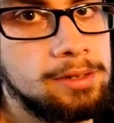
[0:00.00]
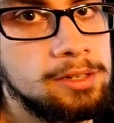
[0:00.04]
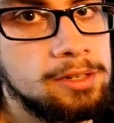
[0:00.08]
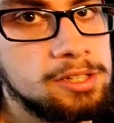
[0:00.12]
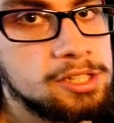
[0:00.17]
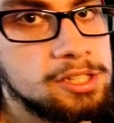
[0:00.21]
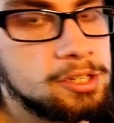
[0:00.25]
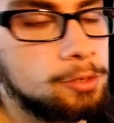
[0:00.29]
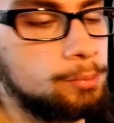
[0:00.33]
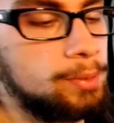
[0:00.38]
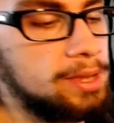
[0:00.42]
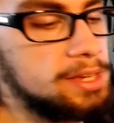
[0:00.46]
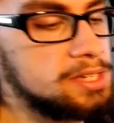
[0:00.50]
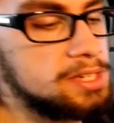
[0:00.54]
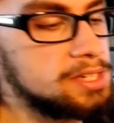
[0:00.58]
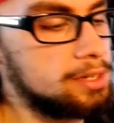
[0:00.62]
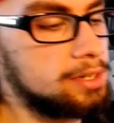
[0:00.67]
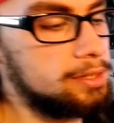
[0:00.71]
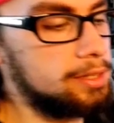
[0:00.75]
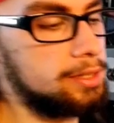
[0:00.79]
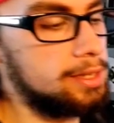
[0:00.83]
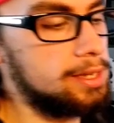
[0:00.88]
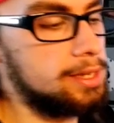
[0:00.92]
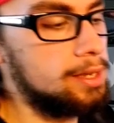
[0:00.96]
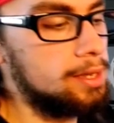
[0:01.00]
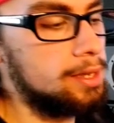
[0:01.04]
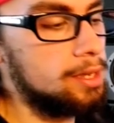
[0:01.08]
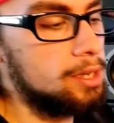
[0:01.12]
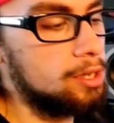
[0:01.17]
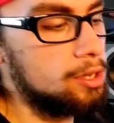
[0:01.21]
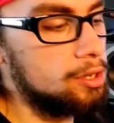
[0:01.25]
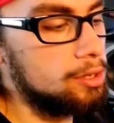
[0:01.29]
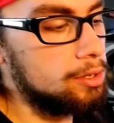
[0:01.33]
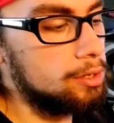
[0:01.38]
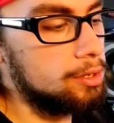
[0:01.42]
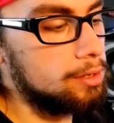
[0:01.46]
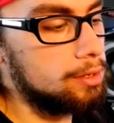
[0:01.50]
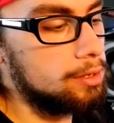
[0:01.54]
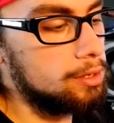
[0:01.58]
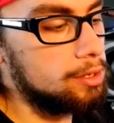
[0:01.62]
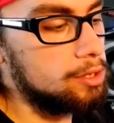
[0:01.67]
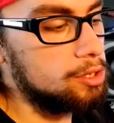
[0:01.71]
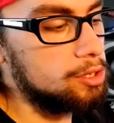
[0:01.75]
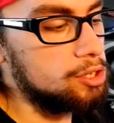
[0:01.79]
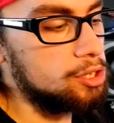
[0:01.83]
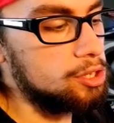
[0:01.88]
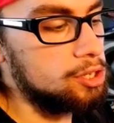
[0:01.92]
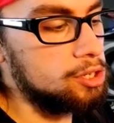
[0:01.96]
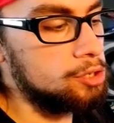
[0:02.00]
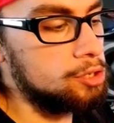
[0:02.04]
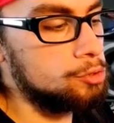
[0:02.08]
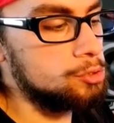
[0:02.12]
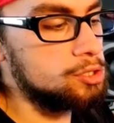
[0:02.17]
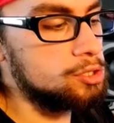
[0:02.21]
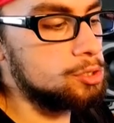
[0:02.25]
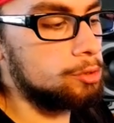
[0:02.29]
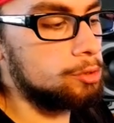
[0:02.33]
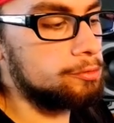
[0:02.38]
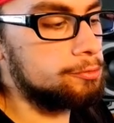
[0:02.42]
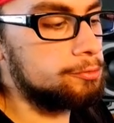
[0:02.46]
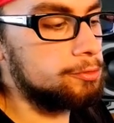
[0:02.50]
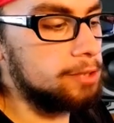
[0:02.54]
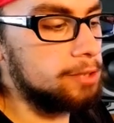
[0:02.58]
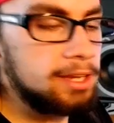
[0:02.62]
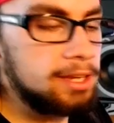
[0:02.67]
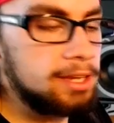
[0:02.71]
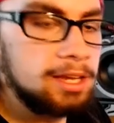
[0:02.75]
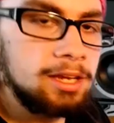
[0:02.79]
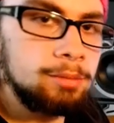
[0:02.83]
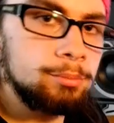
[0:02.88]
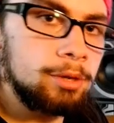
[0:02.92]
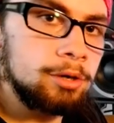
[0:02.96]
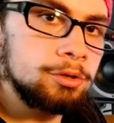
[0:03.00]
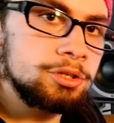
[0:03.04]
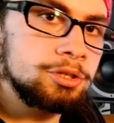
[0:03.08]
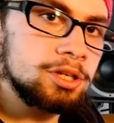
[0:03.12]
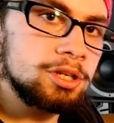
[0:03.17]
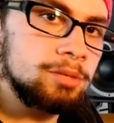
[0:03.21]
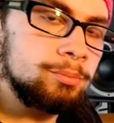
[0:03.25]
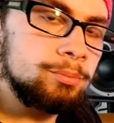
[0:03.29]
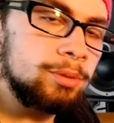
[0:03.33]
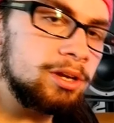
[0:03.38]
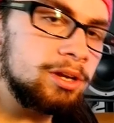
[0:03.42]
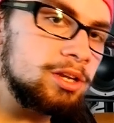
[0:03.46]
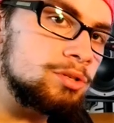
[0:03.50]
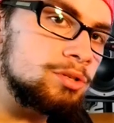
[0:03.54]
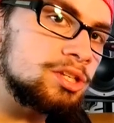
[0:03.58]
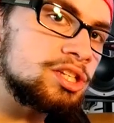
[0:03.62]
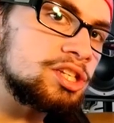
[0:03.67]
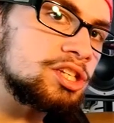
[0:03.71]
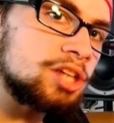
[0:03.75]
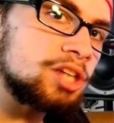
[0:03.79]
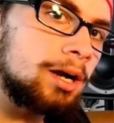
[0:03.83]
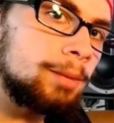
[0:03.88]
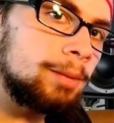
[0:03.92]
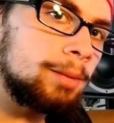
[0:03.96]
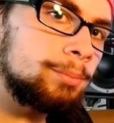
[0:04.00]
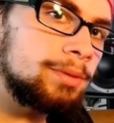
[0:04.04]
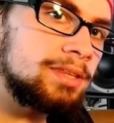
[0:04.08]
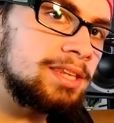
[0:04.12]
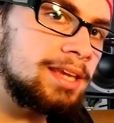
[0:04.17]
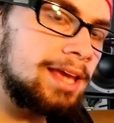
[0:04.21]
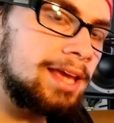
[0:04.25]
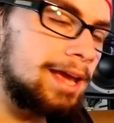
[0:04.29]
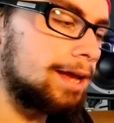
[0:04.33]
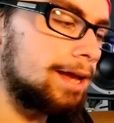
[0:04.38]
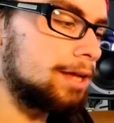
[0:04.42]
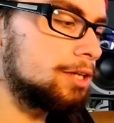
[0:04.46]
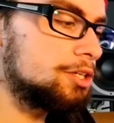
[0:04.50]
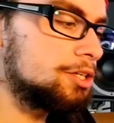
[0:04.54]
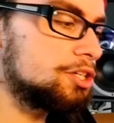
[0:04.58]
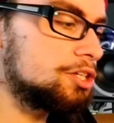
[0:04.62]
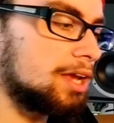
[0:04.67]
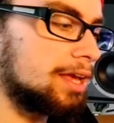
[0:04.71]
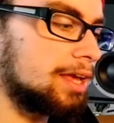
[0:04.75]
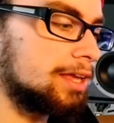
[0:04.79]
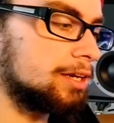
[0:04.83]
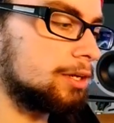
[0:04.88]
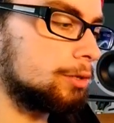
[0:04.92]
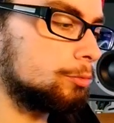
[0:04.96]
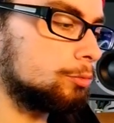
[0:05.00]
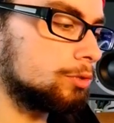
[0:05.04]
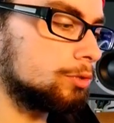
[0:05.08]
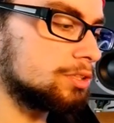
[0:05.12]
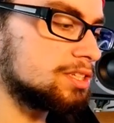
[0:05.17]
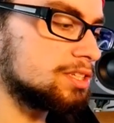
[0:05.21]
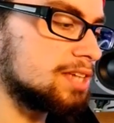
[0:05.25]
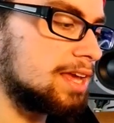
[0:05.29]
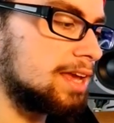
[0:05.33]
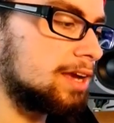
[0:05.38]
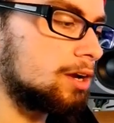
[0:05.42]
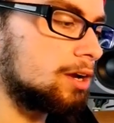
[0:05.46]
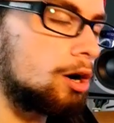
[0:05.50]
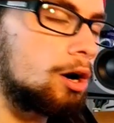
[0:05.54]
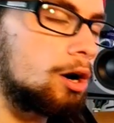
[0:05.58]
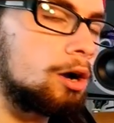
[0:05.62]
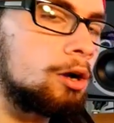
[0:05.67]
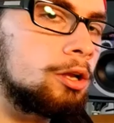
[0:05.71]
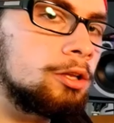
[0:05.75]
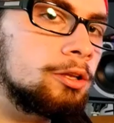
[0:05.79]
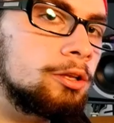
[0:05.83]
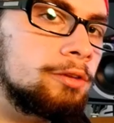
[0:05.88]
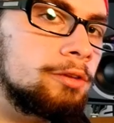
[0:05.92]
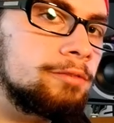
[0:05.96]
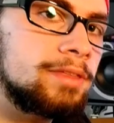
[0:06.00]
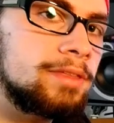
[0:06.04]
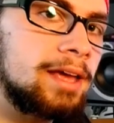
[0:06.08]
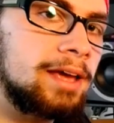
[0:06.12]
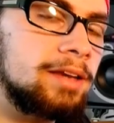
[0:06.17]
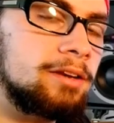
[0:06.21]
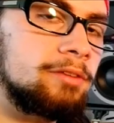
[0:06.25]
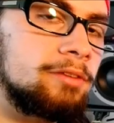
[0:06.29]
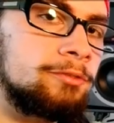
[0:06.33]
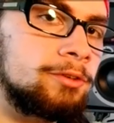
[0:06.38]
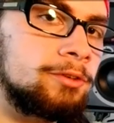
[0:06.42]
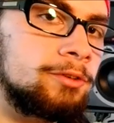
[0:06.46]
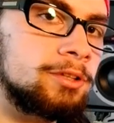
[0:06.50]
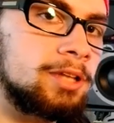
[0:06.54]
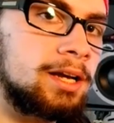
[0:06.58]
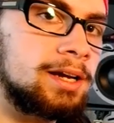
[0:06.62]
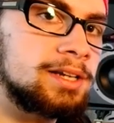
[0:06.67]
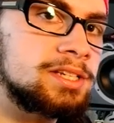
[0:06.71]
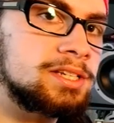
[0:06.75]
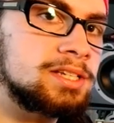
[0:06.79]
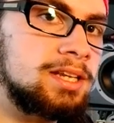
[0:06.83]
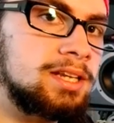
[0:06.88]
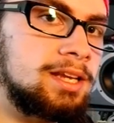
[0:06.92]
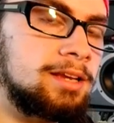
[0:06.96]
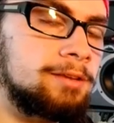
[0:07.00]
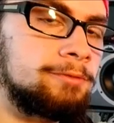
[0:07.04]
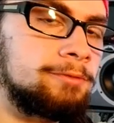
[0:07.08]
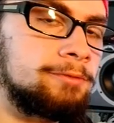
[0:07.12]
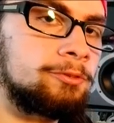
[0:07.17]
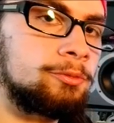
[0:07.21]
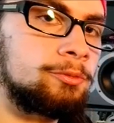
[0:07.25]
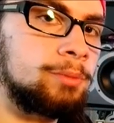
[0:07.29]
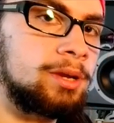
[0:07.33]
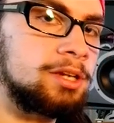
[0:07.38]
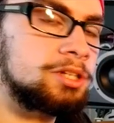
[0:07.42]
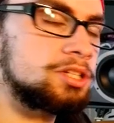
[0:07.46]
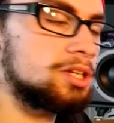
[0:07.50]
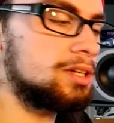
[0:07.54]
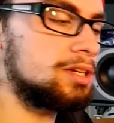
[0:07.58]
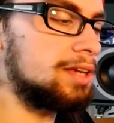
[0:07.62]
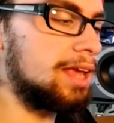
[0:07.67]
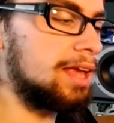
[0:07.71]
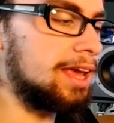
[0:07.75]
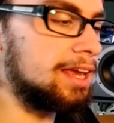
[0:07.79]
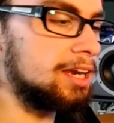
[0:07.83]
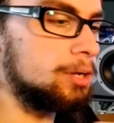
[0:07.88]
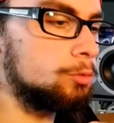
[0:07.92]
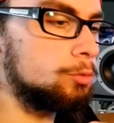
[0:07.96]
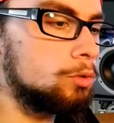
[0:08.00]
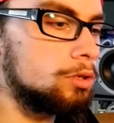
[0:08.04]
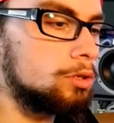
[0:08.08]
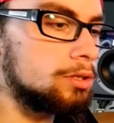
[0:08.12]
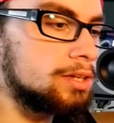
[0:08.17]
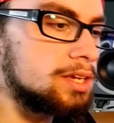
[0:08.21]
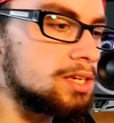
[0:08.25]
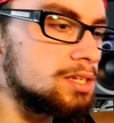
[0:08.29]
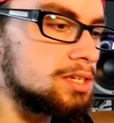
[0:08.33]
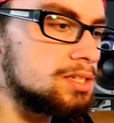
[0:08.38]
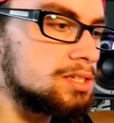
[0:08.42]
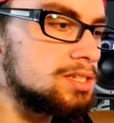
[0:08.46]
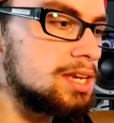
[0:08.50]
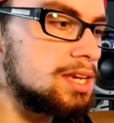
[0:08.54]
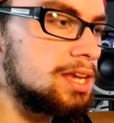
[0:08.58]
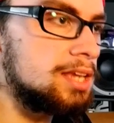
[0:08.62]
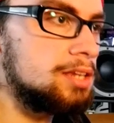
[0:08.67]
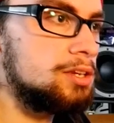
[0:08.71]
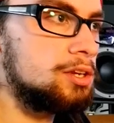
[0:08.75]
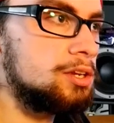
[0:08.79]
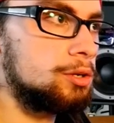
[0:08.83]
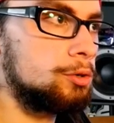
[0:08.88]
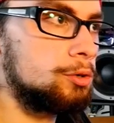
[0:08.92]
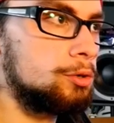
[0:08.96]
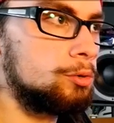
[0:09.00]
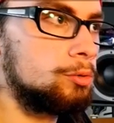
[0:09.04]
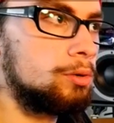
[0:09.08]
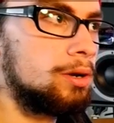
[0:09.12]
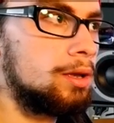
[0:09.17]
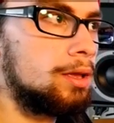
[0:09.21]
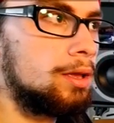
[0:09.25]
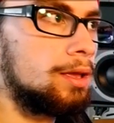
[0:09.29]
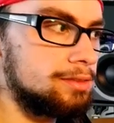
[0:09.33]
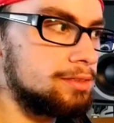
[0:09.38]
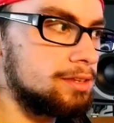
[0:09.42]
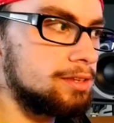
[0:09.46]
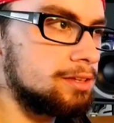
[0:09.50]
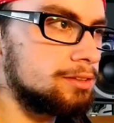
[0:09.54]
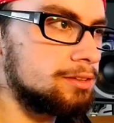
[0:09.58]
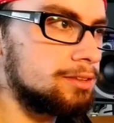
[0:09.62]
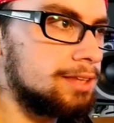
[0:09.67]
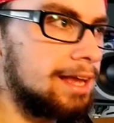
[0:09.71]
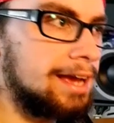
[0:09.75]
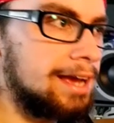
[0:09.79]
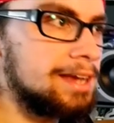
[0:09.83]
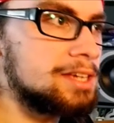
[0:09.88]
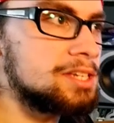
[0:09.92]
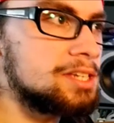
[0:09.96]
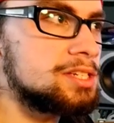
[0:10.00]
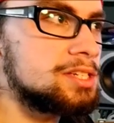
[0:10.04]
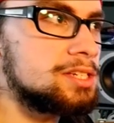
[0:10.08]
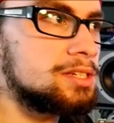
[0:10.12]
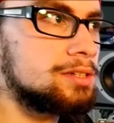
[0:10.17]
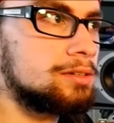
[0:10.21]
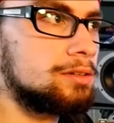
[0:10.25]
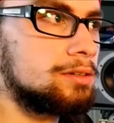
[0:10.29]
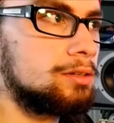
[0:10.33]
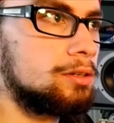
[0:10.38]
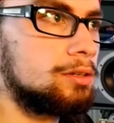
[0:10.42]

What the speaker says: So basically, you do a flicking motion, but you stop at the edge, and it will take all of that velocity information, and it will continue the last